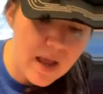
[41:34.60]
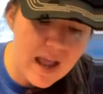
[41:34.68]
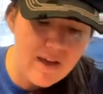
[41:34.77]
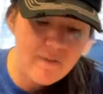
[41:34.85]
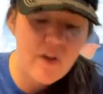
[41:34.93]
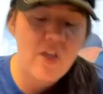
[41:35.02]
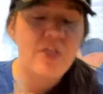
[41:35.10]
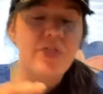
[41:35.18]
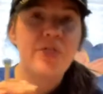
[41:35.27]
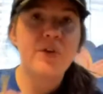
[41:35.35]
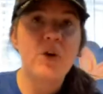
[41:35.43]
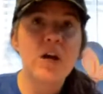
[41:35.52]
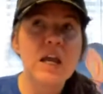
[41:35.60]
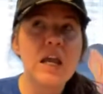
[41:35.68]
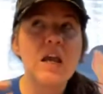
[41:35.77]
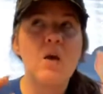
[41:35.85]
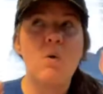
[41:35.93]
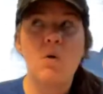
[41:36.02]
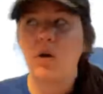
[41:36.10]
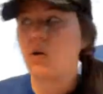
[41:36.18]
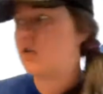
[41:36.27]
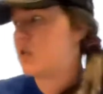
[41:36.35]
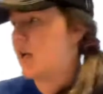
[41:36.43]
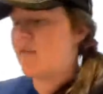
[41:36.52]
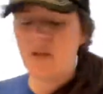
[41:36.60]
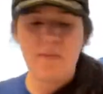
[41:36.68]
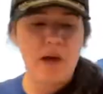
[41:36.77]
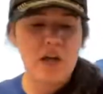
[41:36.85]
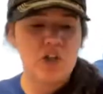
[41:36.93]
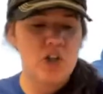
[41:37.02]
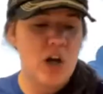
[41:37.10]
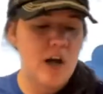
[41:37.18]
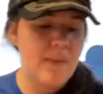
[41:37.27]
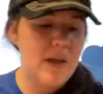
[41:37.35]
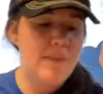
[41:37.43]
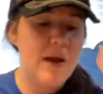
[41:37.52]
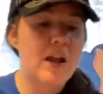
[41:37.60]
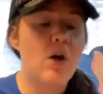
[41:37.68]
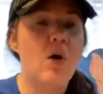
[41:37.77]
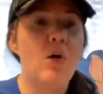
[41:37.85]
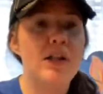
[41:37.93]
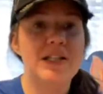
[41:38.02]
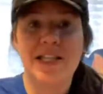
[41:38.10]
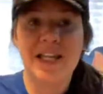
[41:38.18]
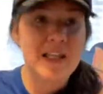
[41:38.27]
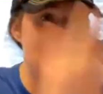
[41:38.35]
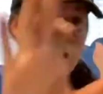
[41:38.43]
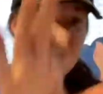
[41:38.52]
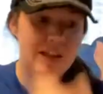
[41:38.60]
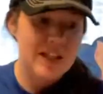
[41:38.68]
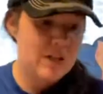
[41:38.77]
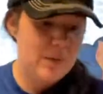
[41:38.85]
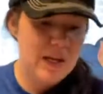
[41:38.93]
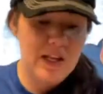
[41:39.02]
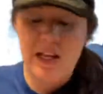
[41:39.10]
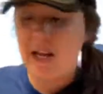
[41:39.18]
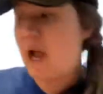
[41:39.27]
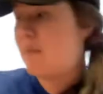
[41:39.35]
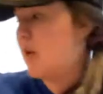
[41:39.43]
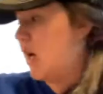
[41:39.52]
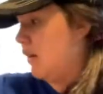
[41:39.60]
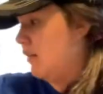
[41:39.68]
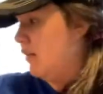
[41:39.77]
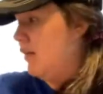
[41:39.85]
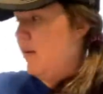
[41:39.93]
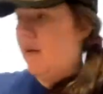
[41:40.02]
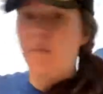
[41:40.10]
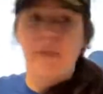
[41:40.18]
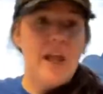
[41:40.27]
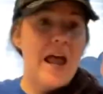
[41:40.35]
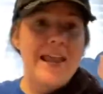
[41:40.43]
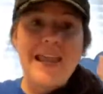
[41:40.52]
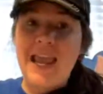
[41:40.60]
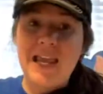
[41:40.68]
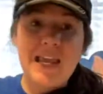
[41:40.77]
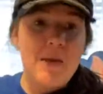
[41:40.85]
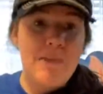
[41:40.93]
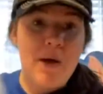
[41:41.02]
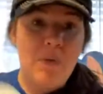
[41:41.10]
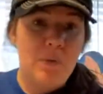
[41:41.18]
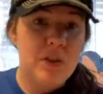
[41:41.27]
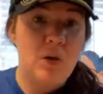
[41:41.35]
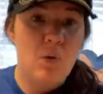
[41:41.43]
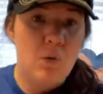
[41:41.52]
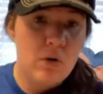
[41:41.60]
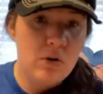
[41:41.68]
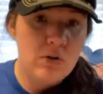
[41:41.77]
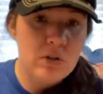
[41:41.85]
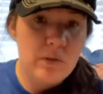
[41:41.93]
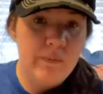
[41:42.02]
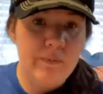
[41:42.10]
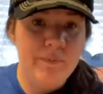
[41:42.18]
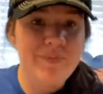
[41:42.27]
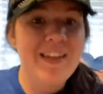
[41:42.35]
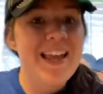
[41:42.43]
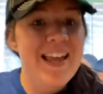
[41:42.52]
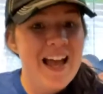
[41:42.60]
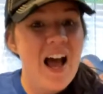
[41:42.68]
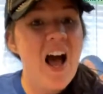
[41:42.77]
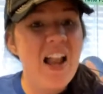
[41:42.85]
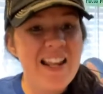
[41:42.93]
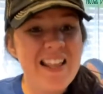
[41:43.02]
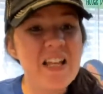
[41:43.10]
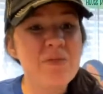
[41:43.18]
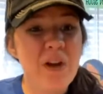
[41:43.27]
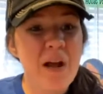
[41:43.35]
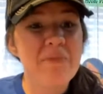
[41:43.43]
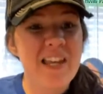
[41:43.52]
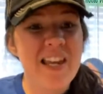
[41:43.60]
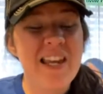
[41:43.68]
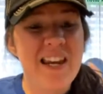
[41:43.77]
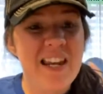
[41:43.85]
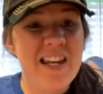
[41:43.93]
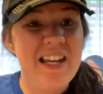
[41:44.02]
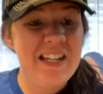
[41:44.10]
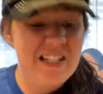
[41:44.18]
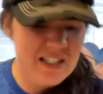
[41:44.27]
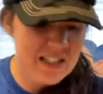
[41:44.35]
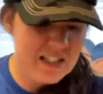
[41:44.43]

I have 3 orders left in my shop, and my goal is to get them out this week. Like, I'm done. I can't keep up with the orders. Holly, that's what I'm thinking it is.